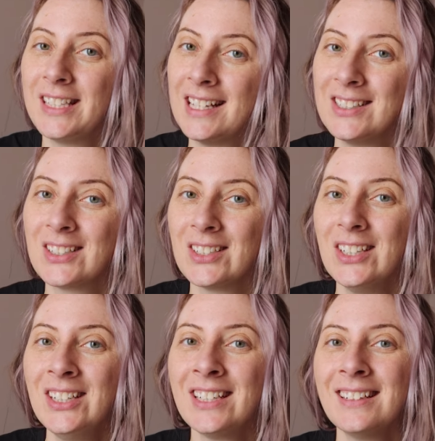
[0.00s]

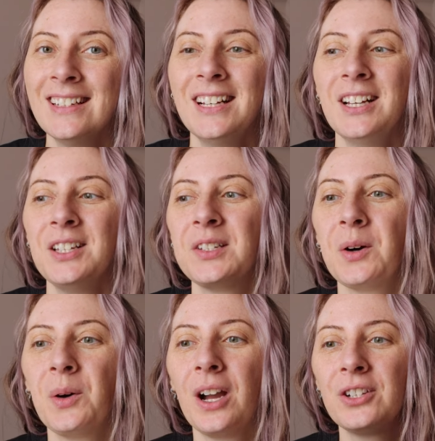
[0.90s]
sensor.
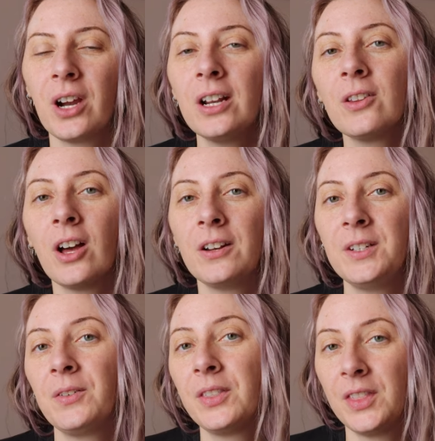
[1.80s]
So I tried a lot
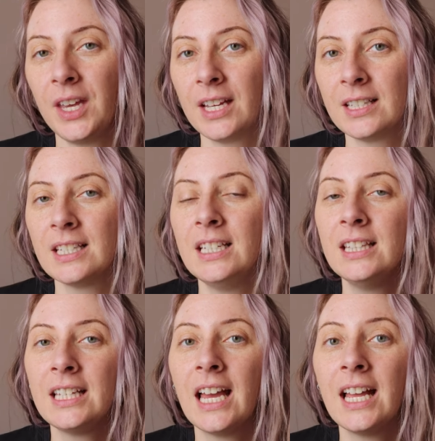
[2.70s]
of different things and
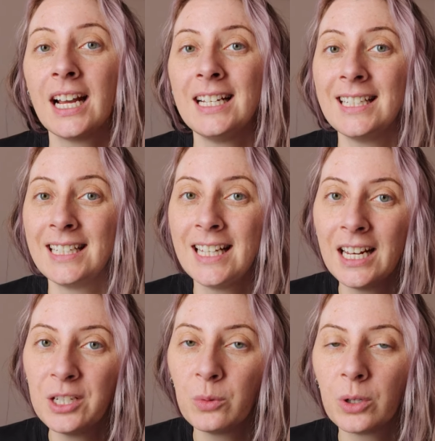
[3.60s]
in the end I did
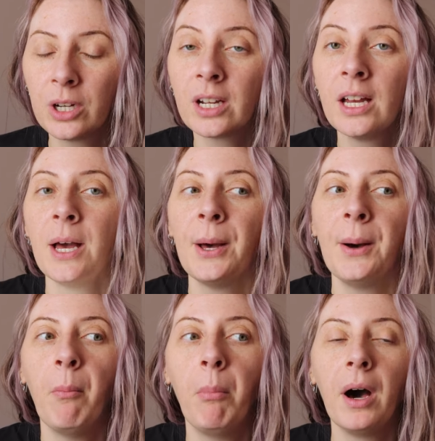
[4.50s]
get it to work,
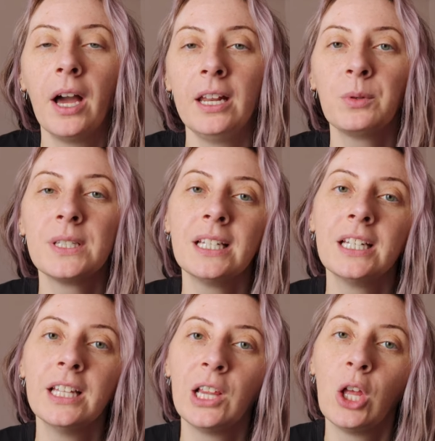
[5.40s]
but it was
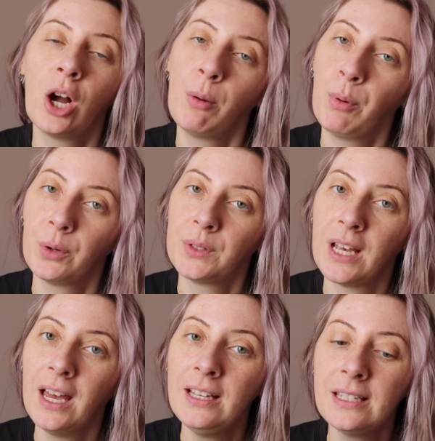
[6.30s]
a, a long
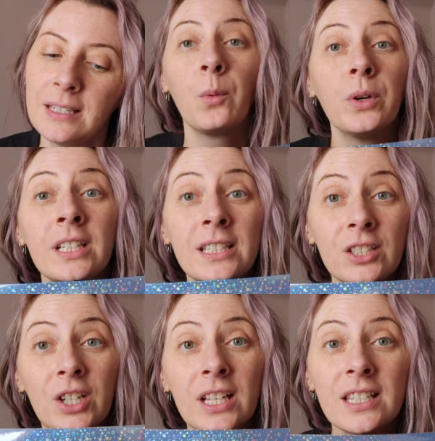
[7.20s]
process. I wouldn't
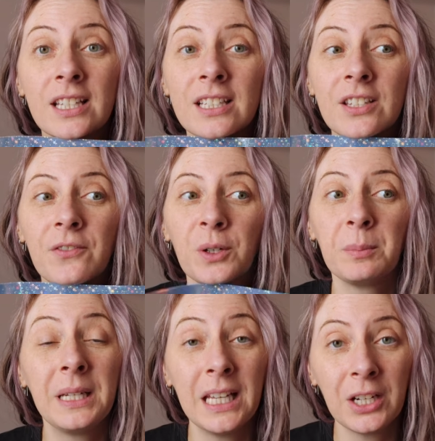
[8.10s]
suggest this
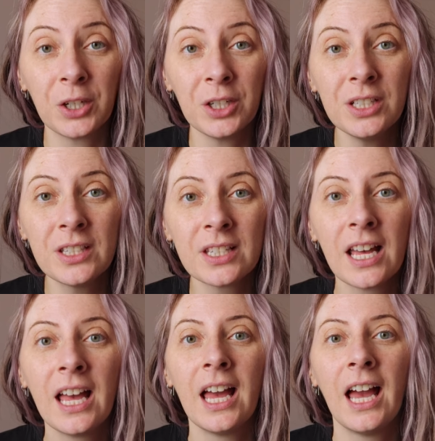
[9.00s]
for beginners.
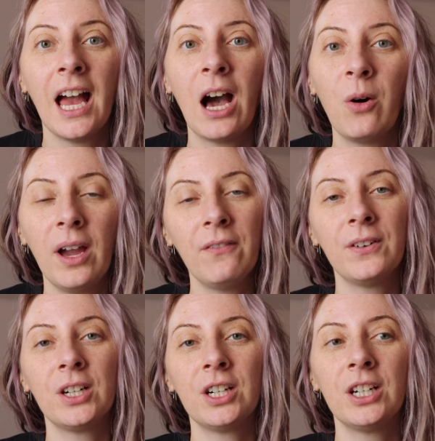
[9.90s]

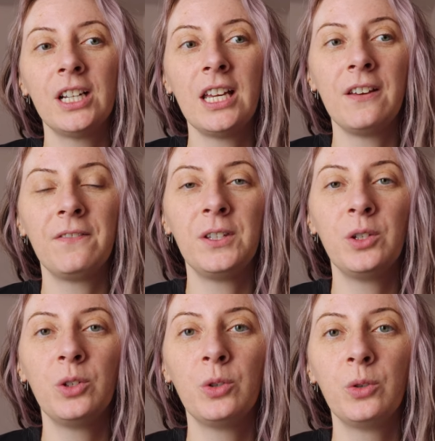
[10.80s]
However, if
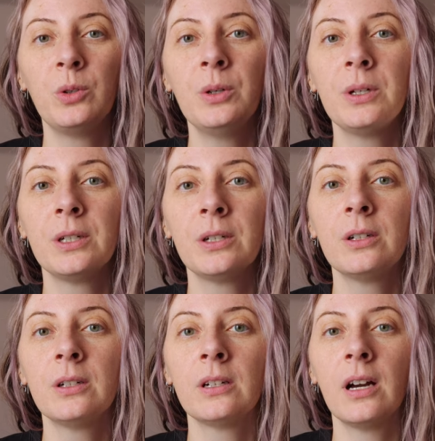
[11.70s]
you
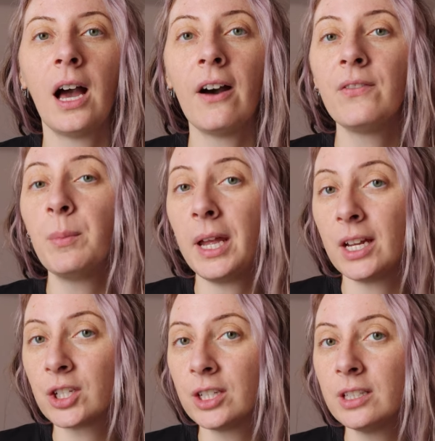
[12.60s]
have the
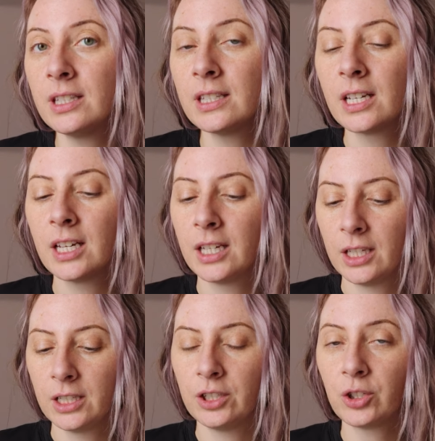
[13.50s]
patience
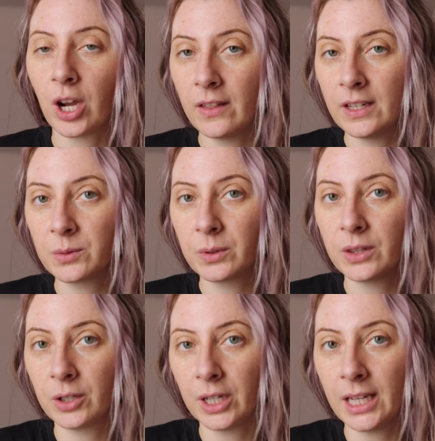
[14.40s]
to try this
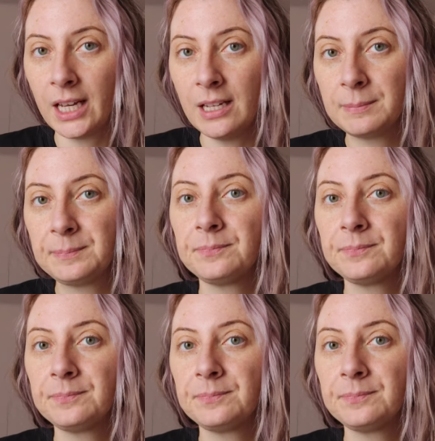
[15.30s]
with the Cricut,